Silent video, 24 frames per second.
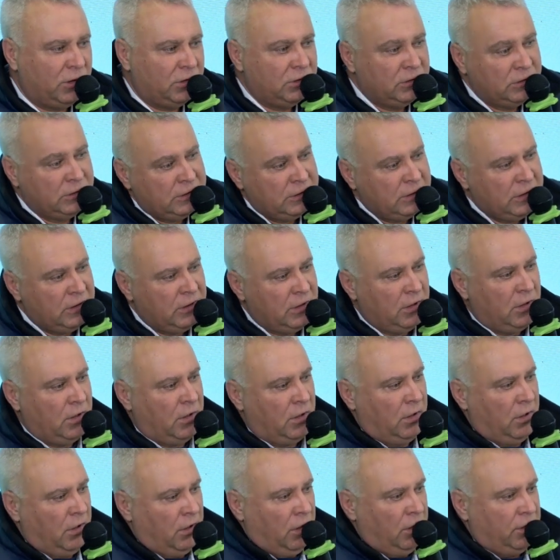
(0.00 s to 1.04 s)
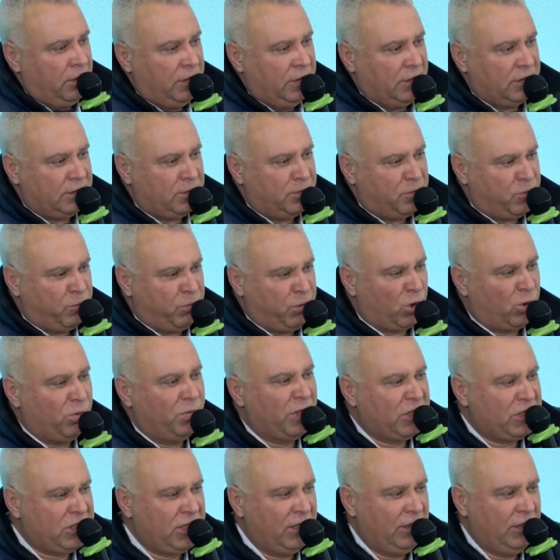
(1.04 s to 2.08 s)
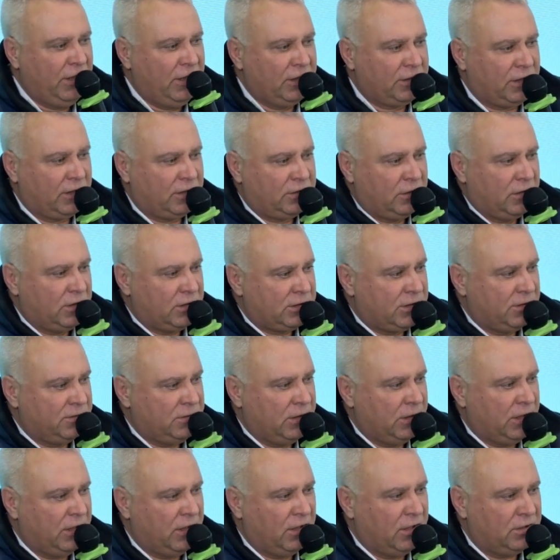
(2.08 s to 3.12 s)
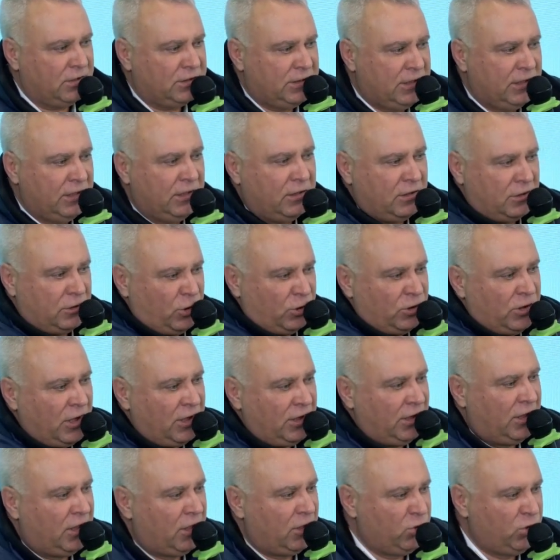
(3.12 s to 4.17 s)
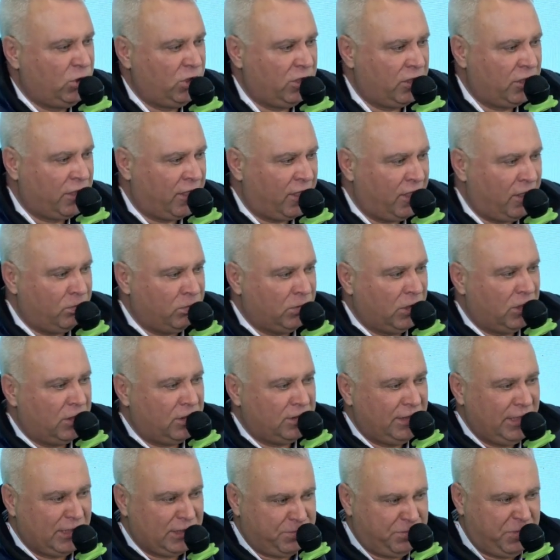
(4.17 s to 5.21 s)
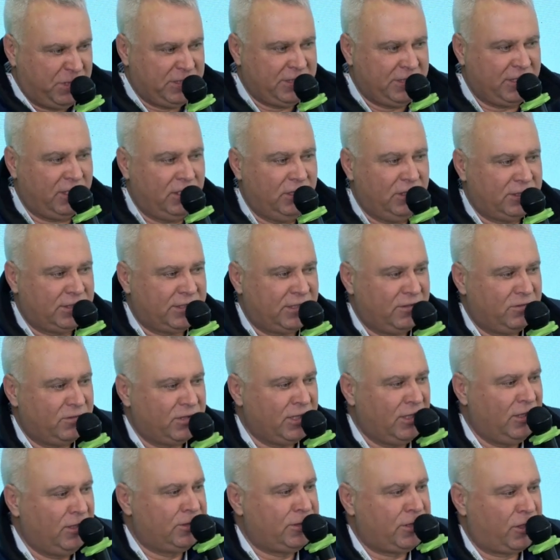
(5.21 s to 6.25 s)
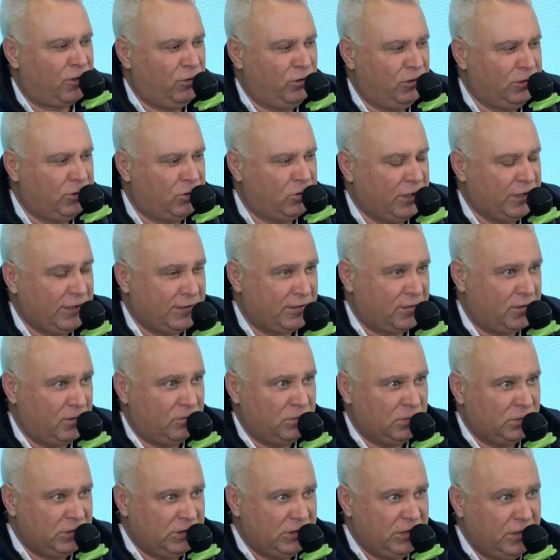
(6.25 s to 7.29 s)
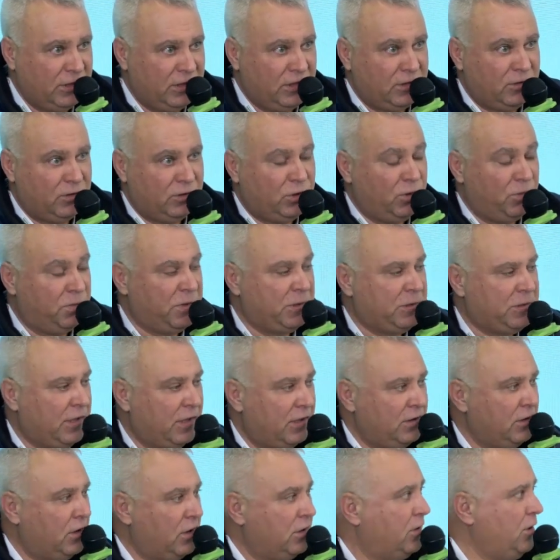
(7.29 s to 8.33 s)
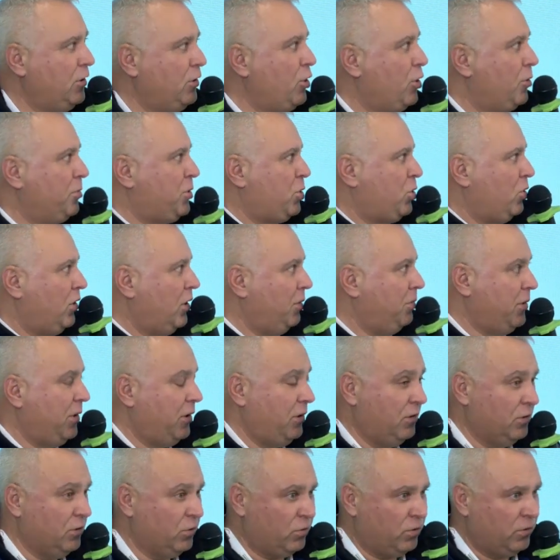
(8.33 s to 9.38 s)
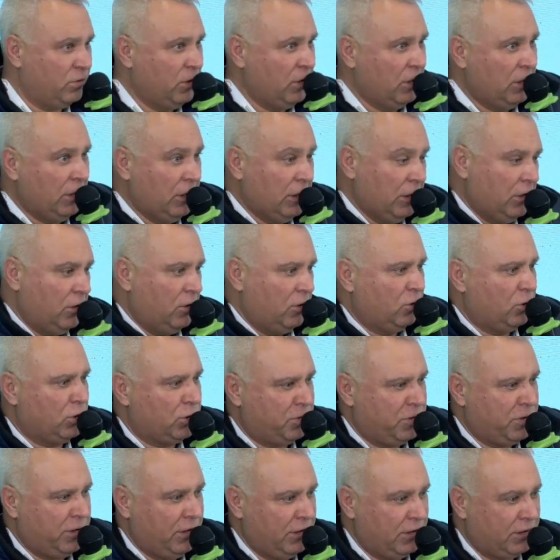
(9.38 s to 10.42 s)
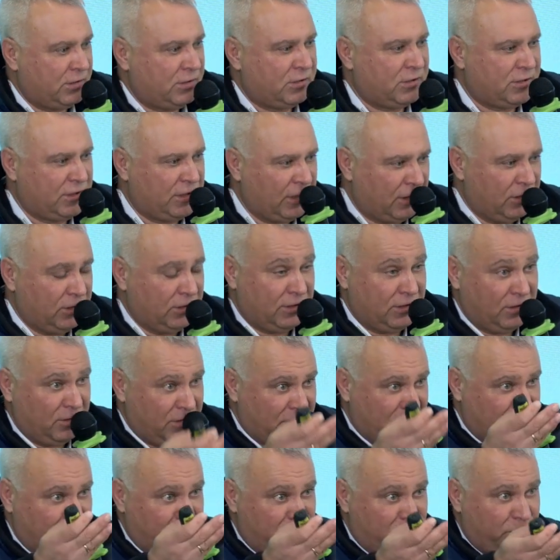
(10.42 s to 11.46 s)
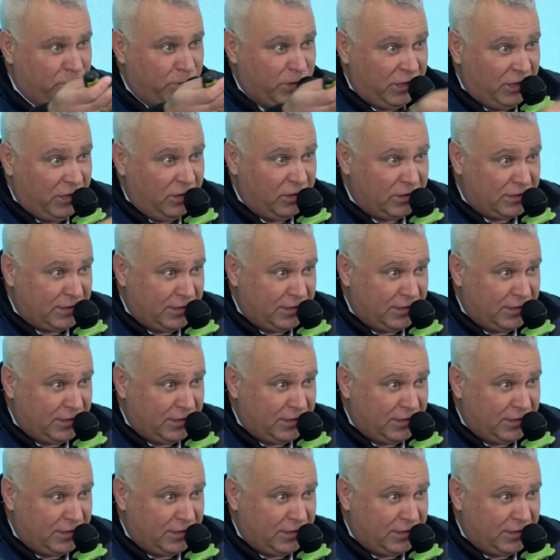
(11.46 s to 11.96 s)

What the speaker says: we use the camera tone tests. You know, the Gilet test, tonal audiogram with glycerol test. It's about the labyrinth.